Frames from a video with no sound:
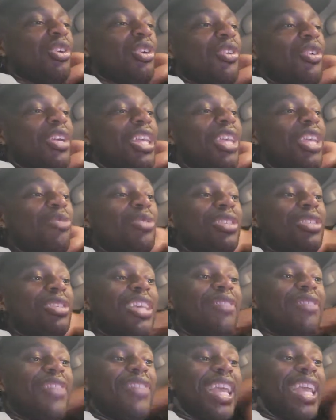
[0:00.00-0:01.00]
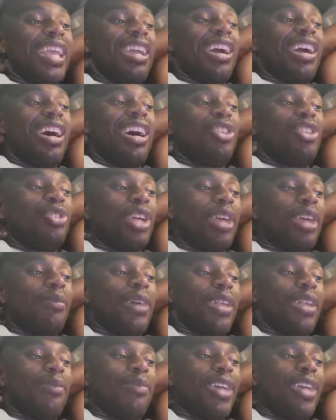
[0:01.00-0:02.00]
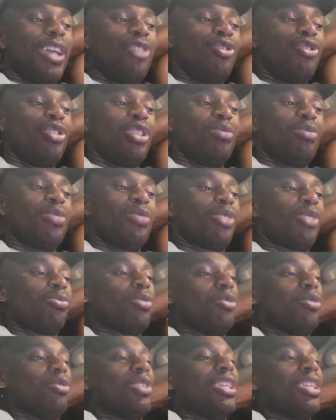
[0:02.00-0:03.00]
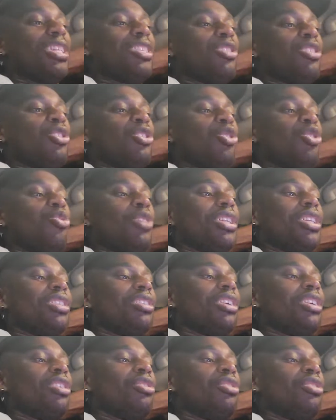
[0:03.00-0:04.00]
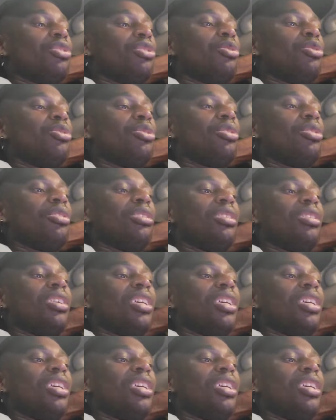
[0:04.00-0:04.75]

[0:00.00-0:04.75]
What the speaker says: he was given a contract by the Patriots, but released 2 weeks later due to the